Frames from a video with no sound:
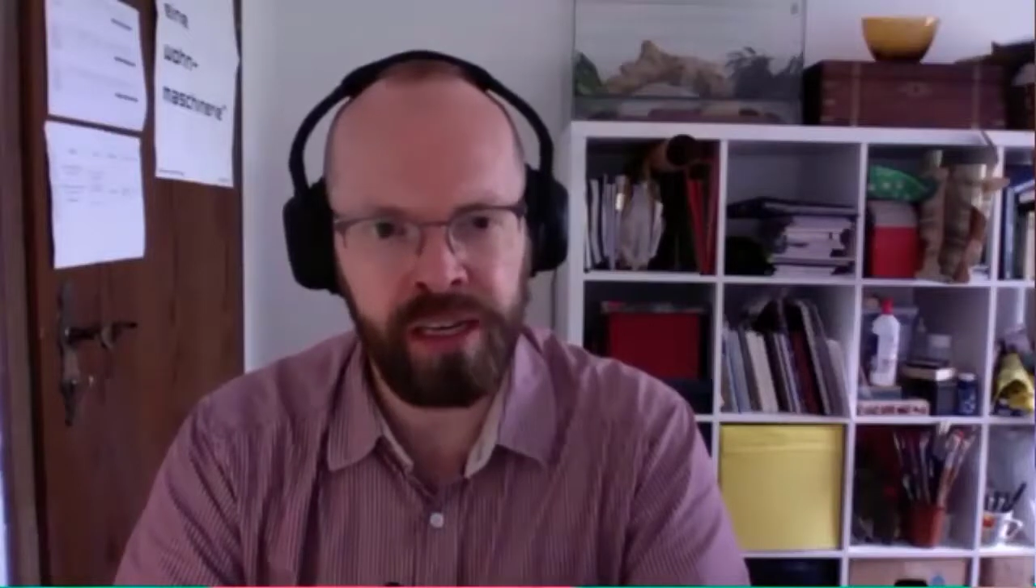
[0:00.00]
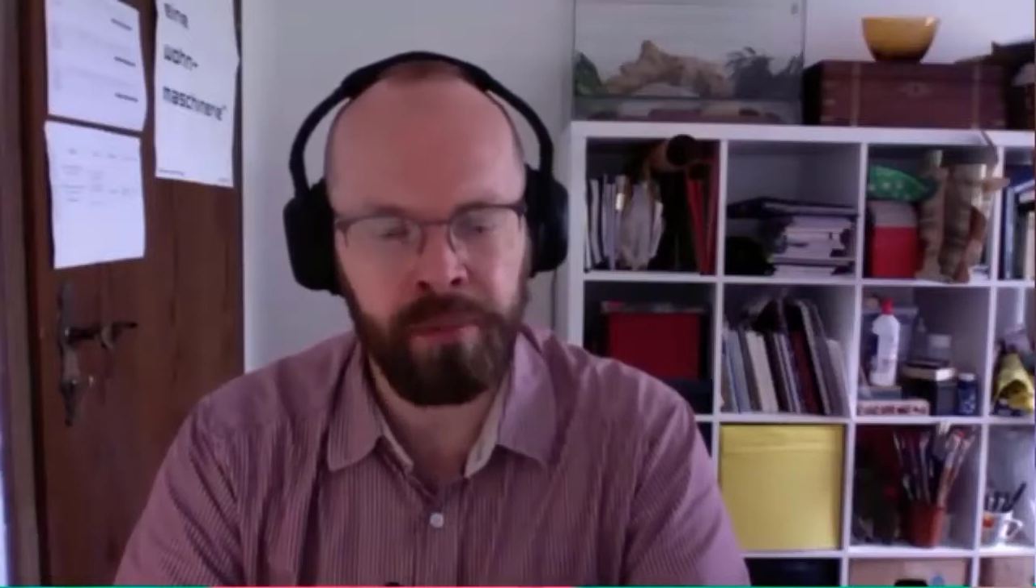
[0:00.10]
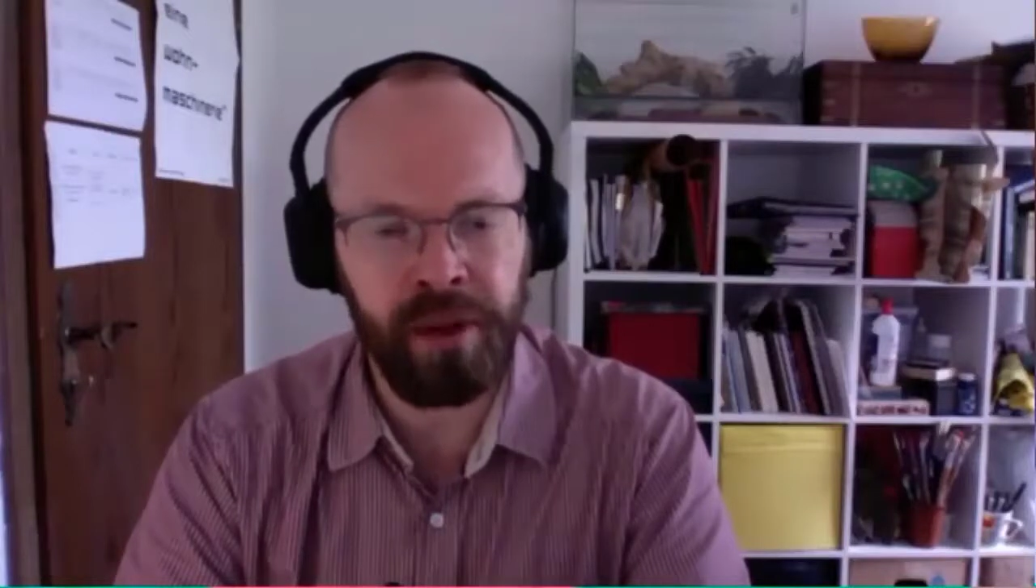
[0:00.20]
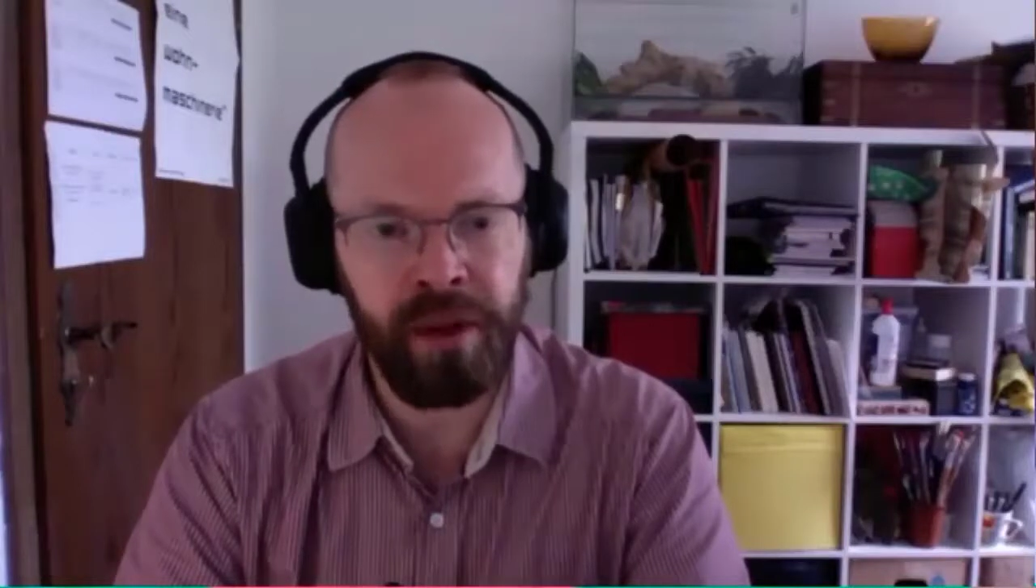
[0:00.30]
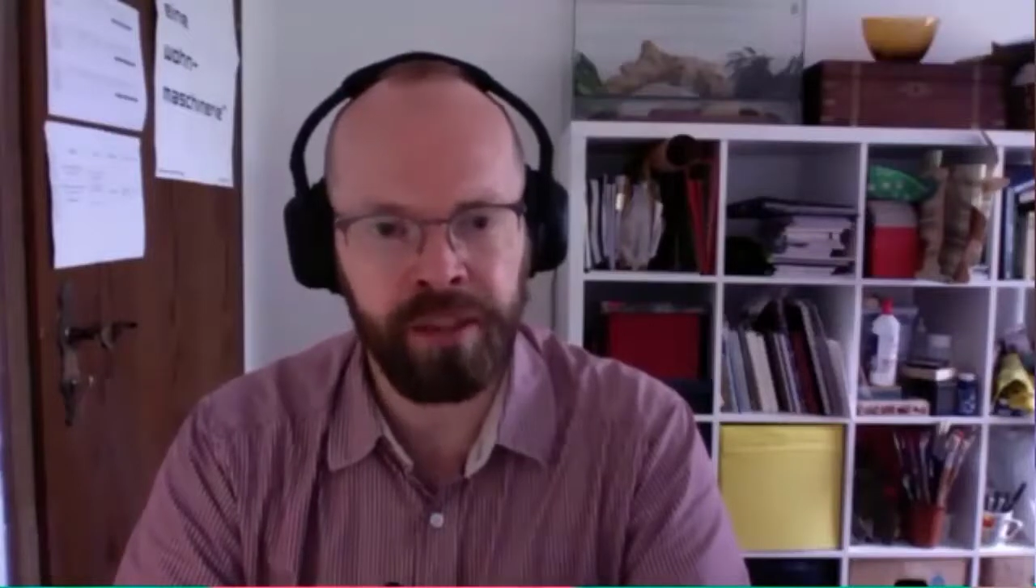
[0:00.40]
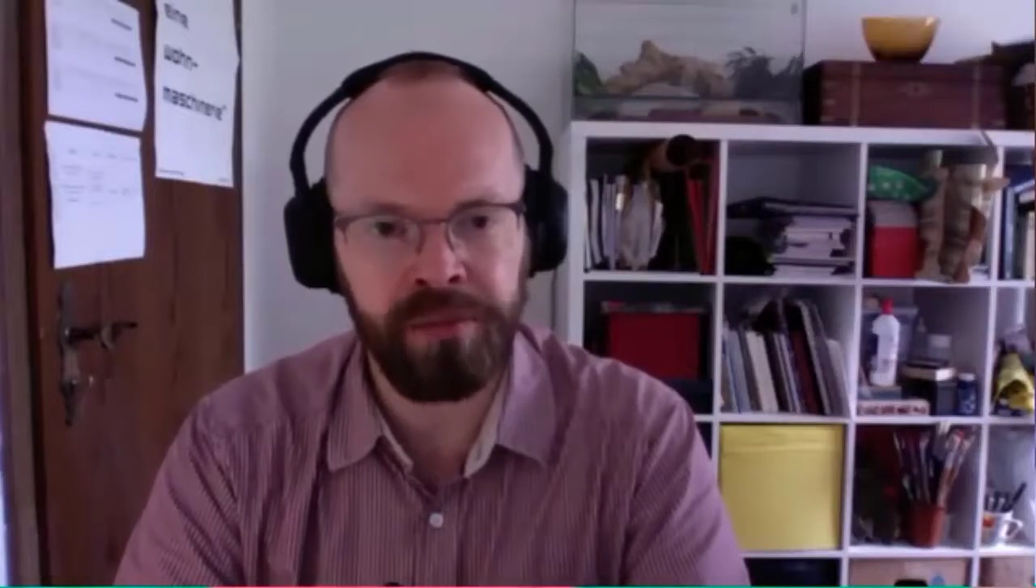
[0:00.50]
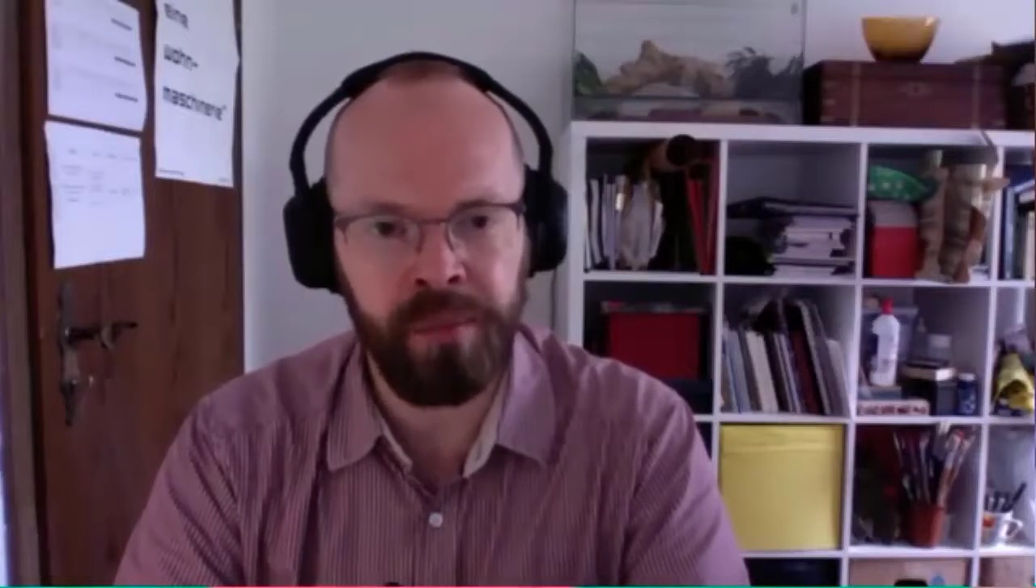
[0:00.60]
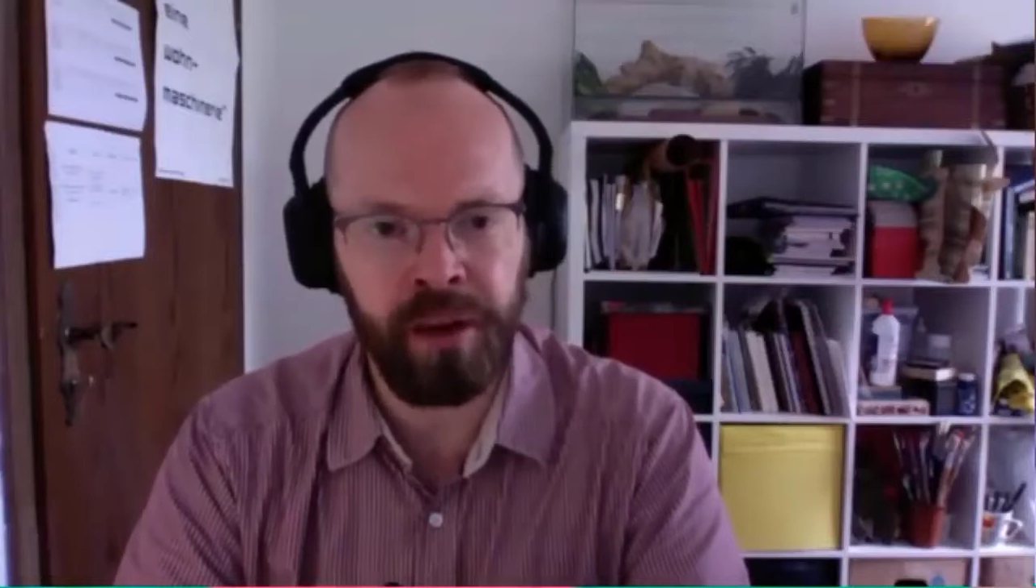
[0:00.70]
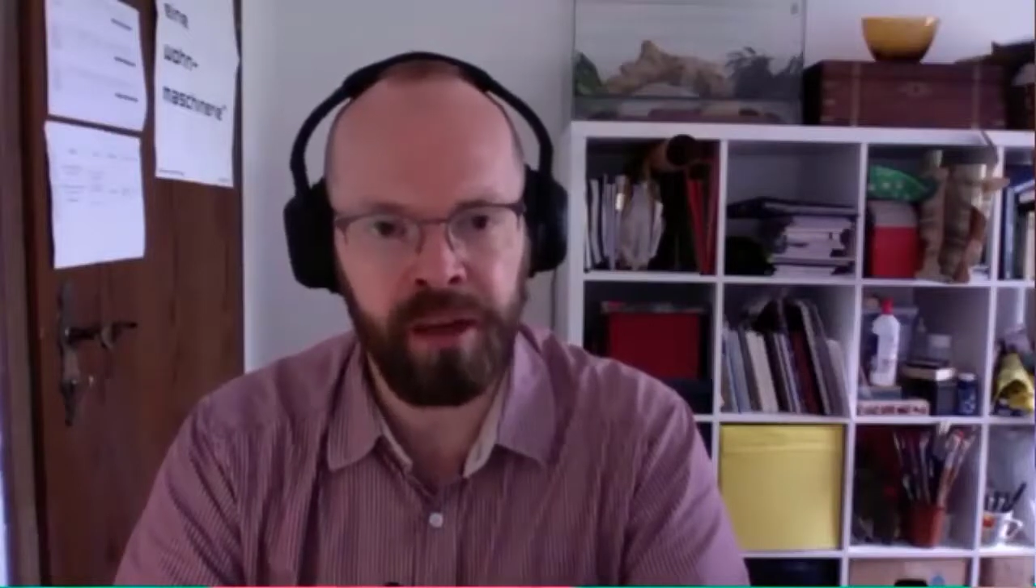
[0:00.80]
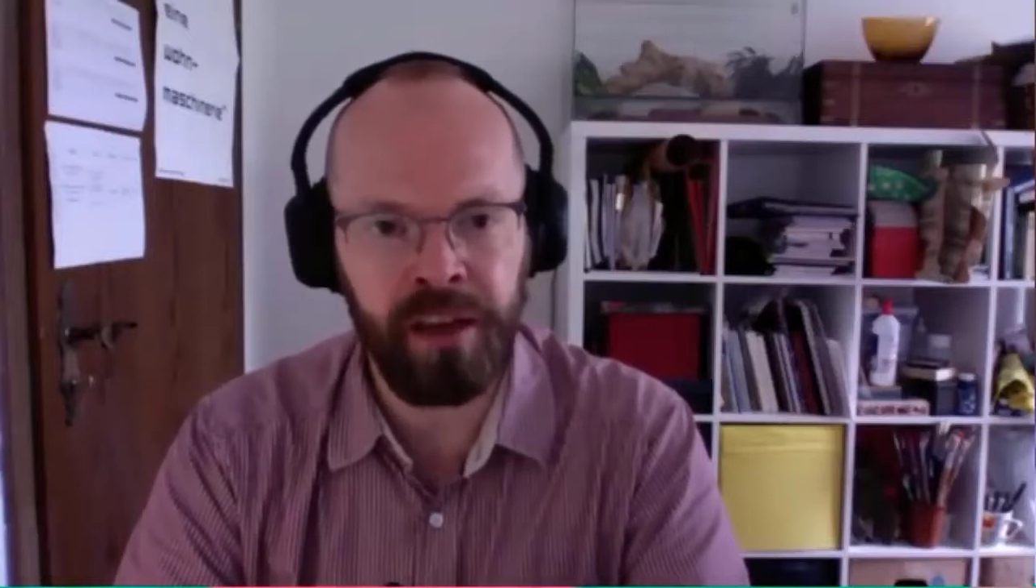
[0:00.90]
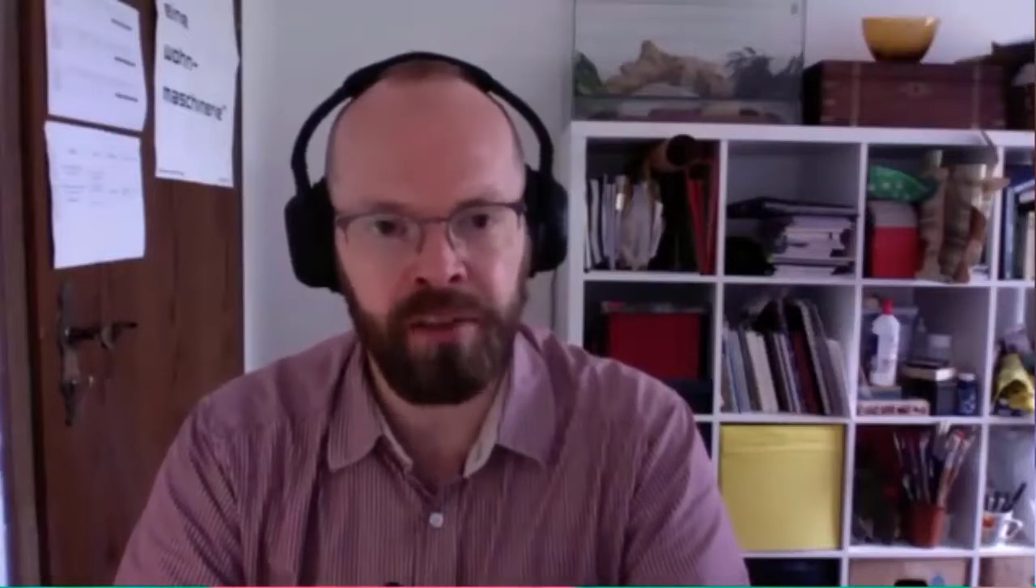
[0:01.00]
that part of my